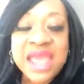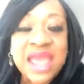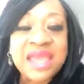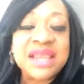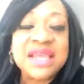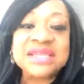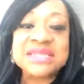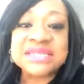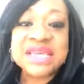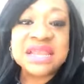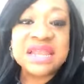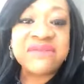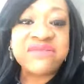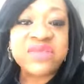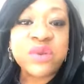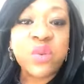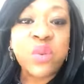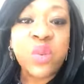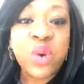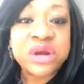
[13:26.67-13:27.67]
And he said, if
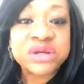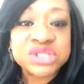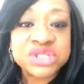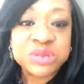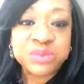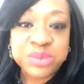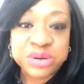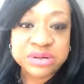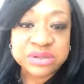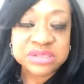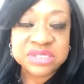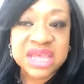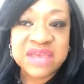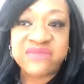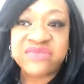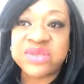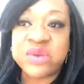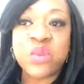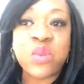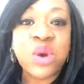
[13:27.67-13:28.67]
the worshipers,
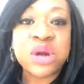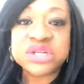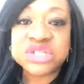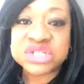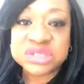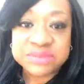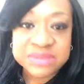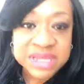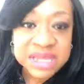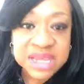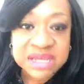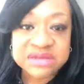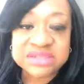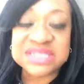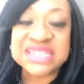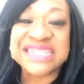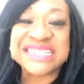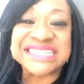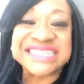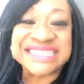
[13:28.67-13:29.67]
if the worship leaders,
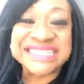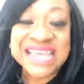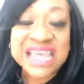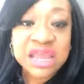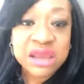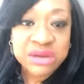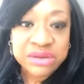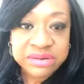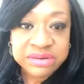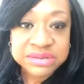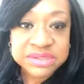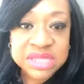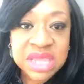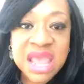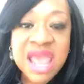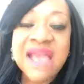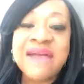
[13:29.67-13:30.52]
the singers,